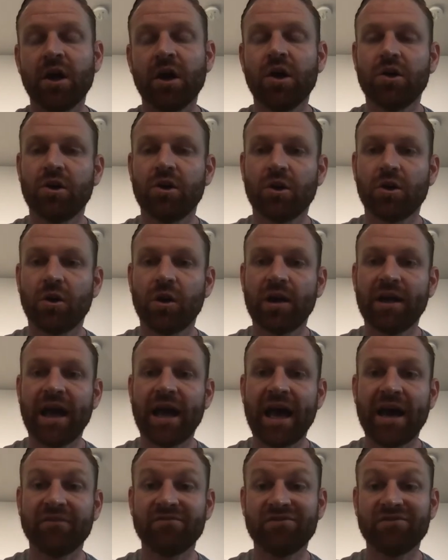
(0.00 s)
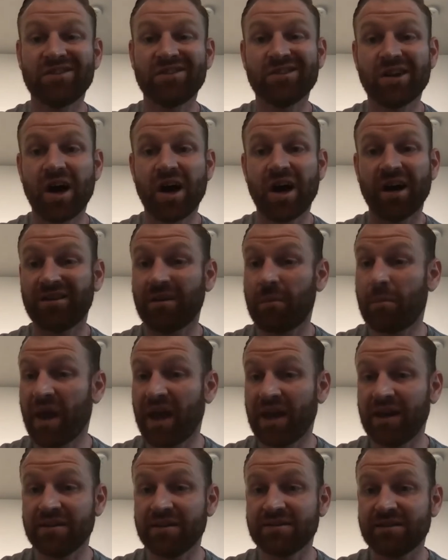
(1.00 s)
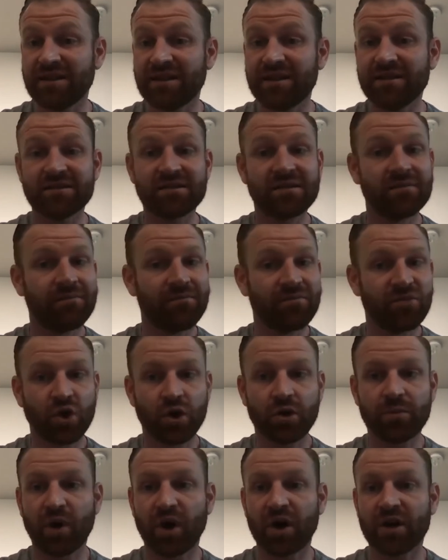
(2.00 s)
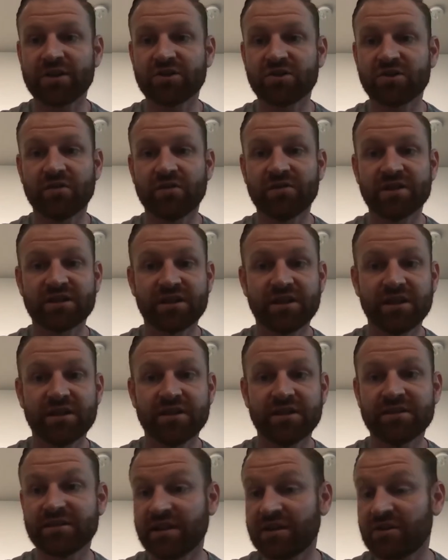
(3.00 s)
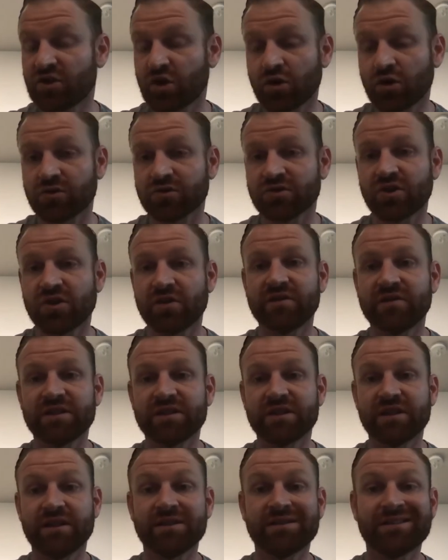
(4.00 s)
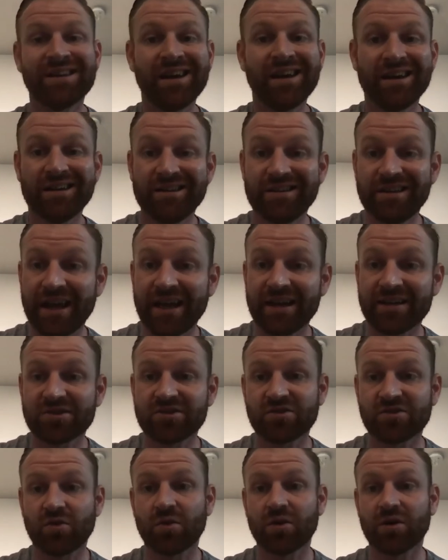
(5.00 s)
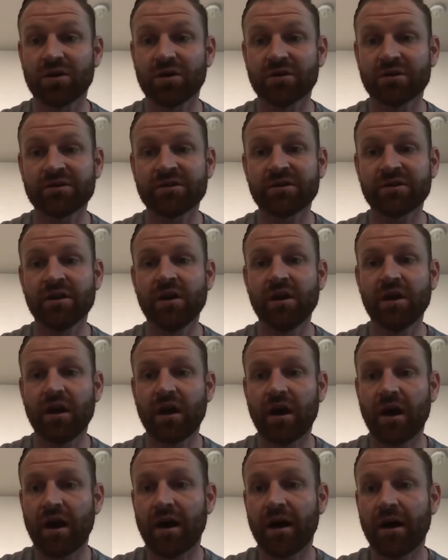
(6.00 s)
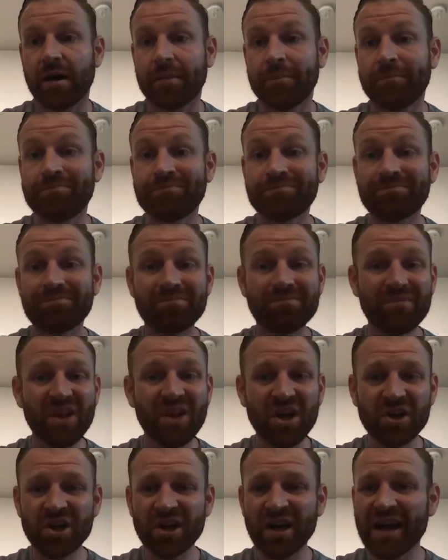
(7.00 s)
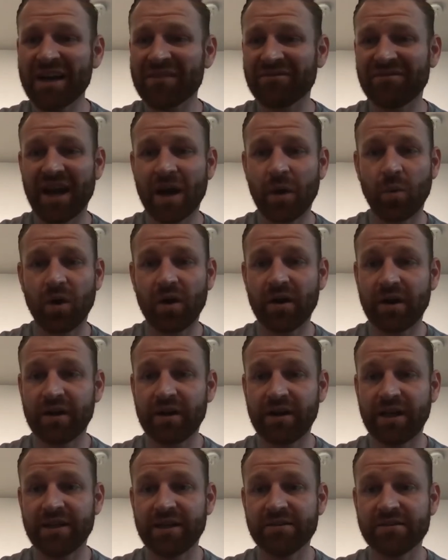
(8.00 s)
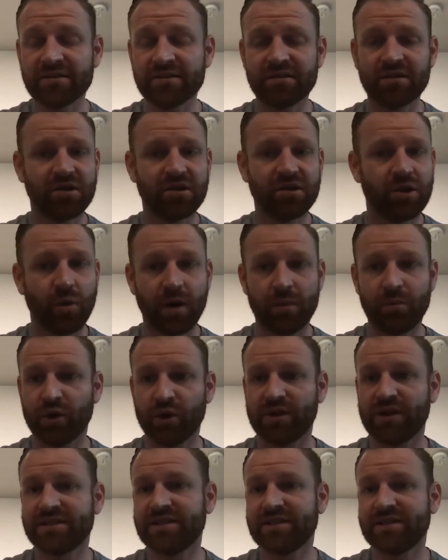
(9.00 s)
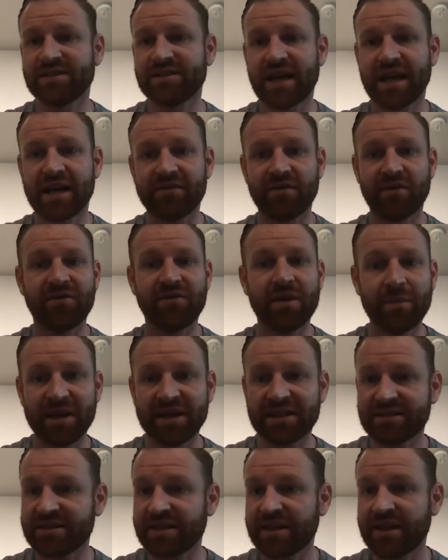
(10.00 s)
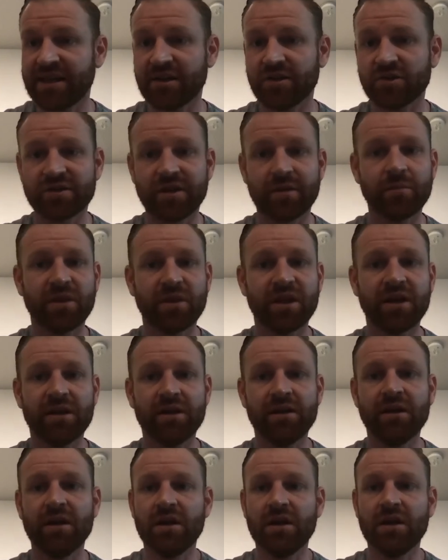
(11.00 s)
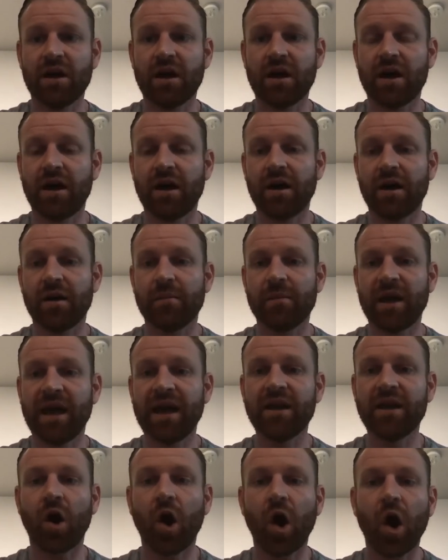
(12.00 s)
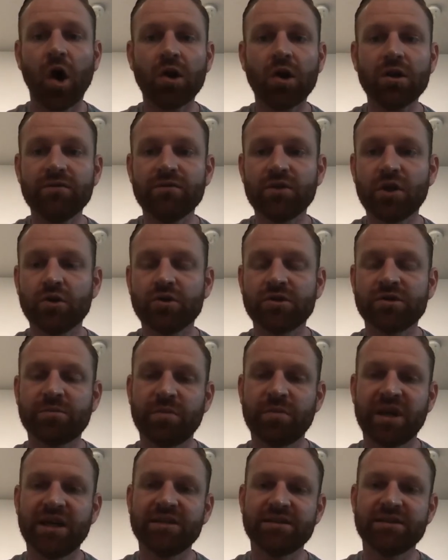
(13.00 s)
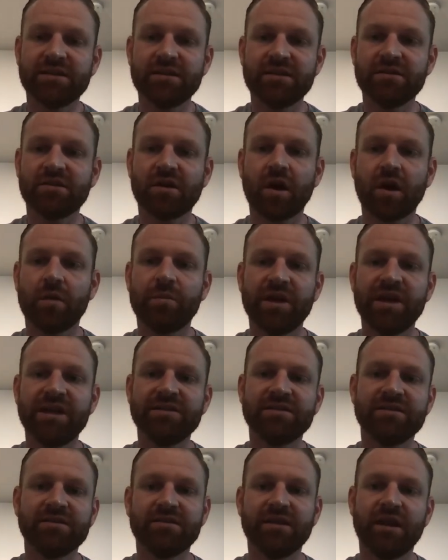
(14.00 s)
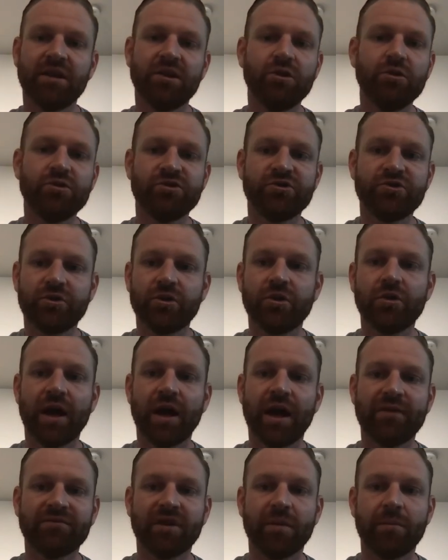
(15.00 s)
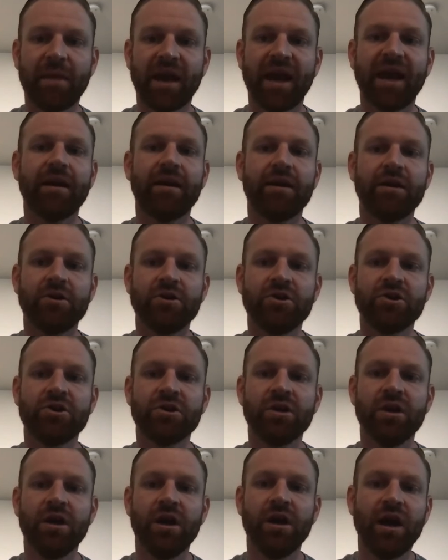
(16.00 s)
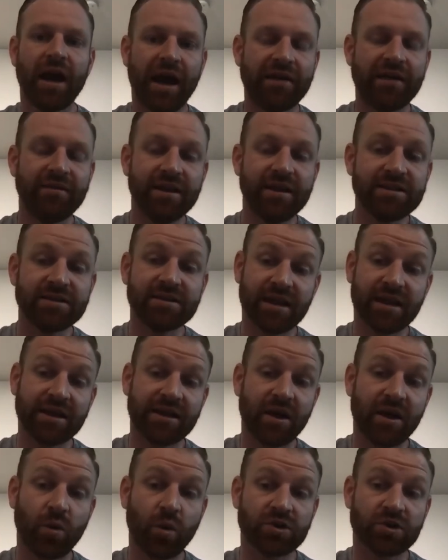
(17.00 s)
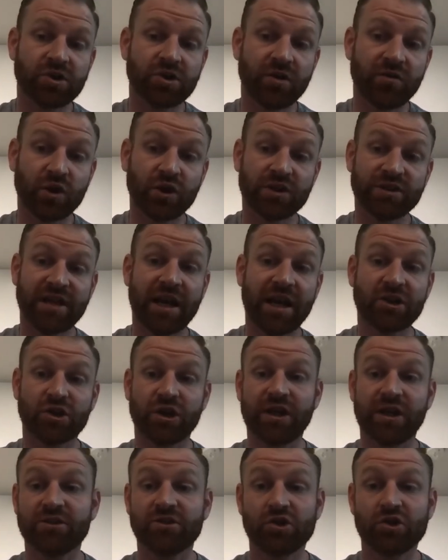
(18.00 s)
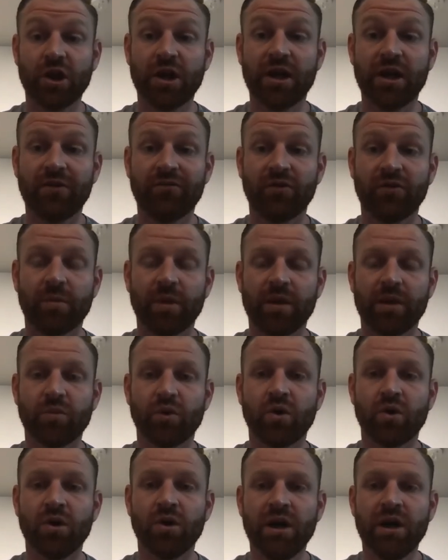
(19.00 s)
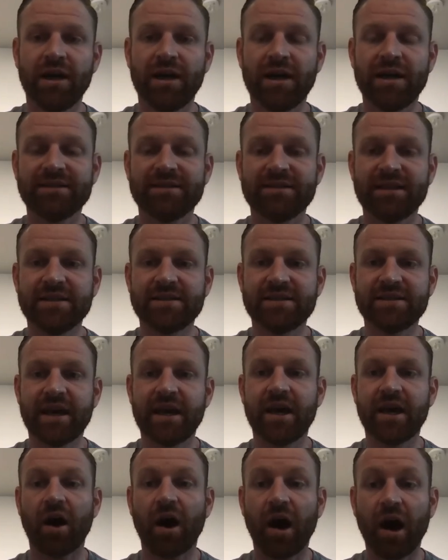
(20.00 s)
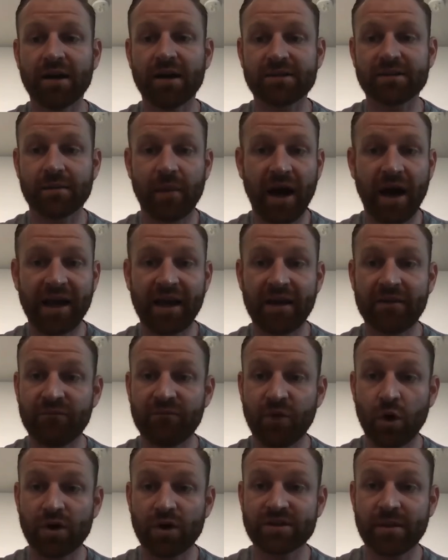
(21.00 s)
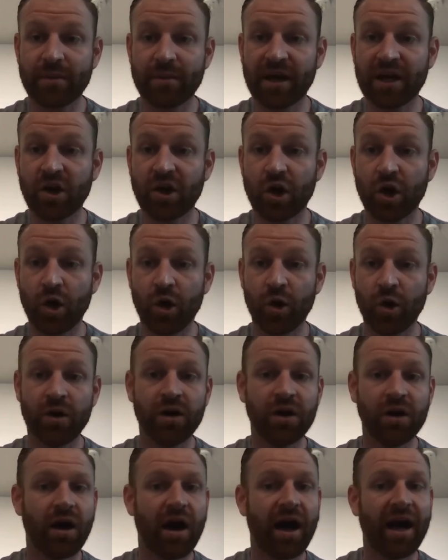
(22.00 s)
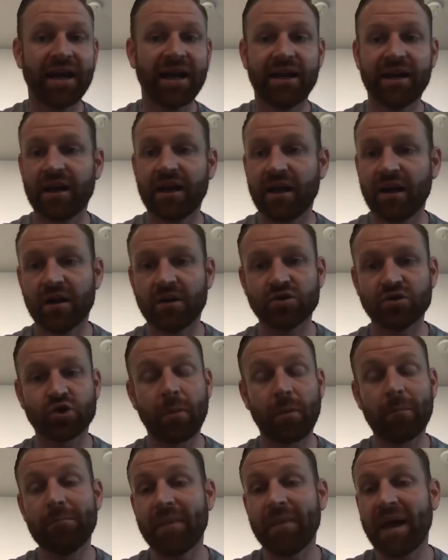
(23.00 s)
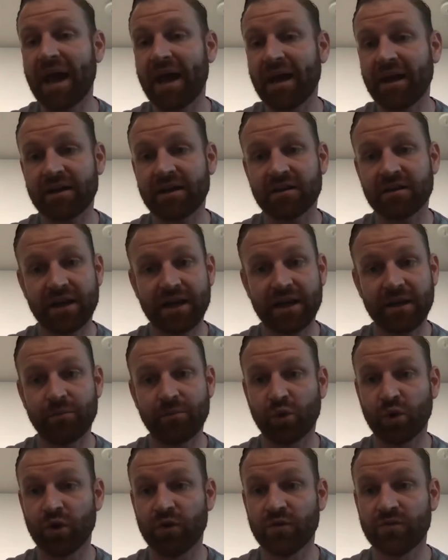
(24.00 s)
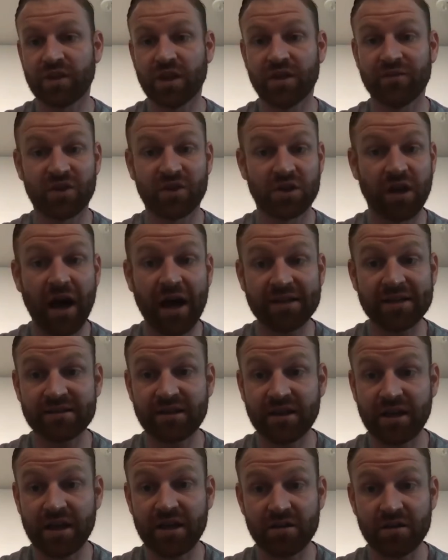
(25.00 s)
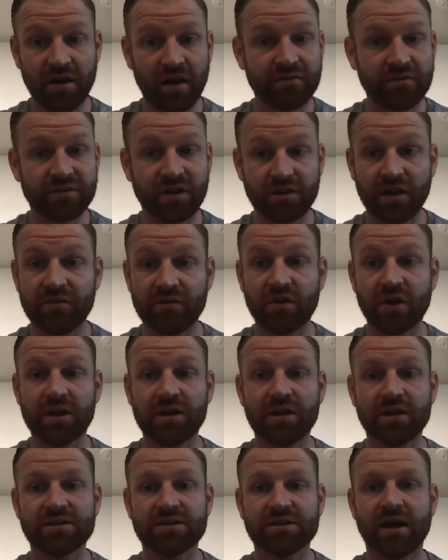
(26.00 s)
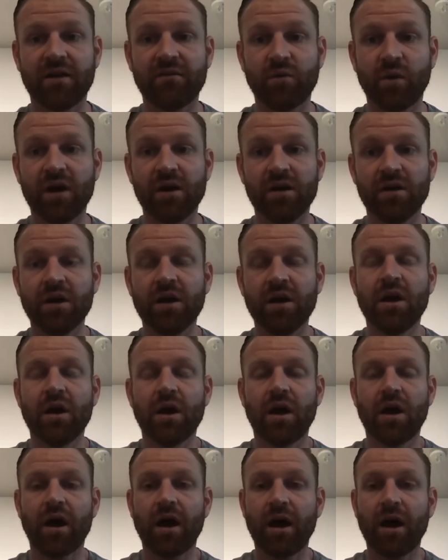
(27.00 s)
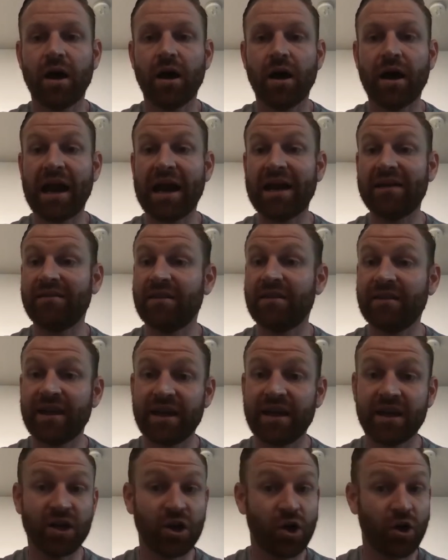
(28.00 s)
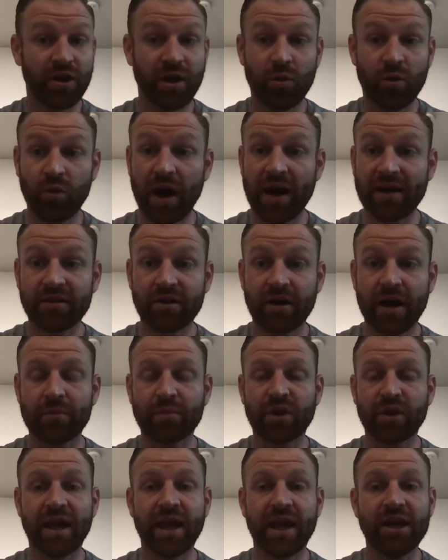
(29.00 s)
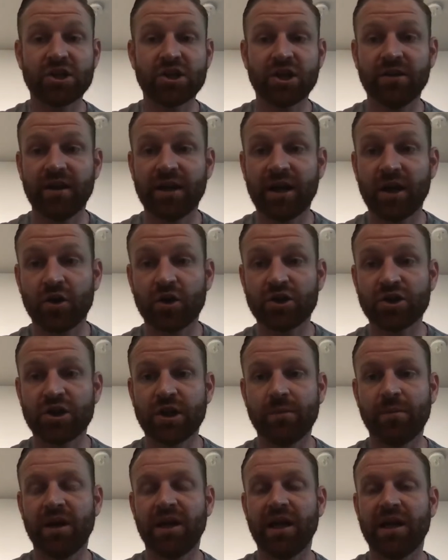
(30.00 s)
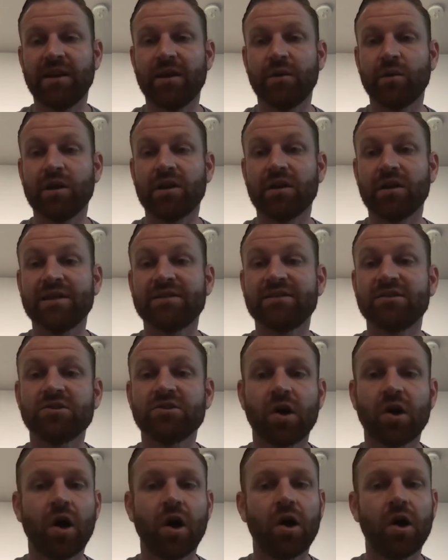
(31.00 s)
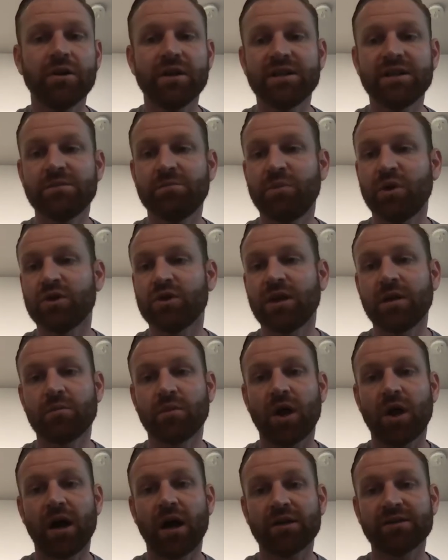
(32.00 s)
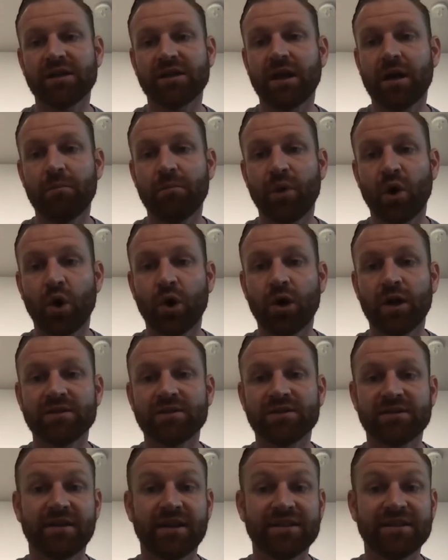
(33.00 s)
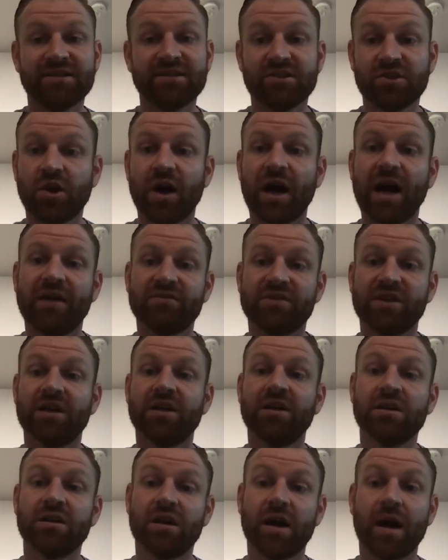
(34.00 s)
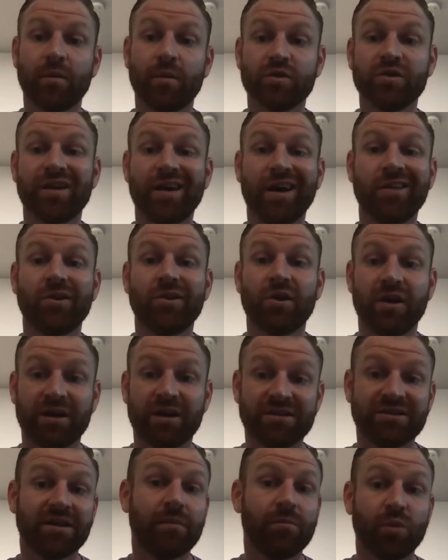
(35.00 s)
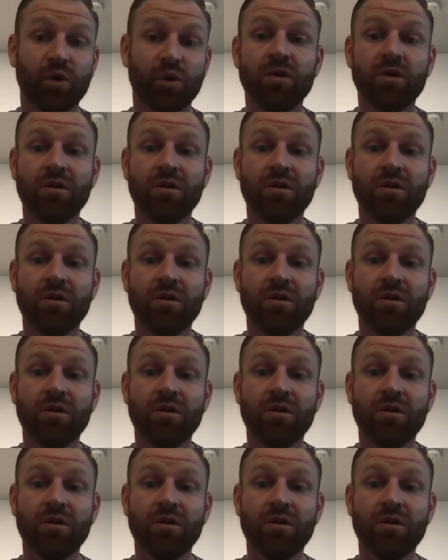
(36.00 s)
You're going to have dependencies, third-party services, internal services, data stores. You're going to have networking needs. You want to put this inside of a VPC or something. And all of those pieces are pieces that you still have to manage. And this is, I think, where serverless actually gets tricky for people, is they say, awesome, I can focus on my code. I can dramatically improve the velocity of delivering the software. And then they write their application, they go to ship it, and they realize there's all these building blocks and components that they still have to cobble together and assemble.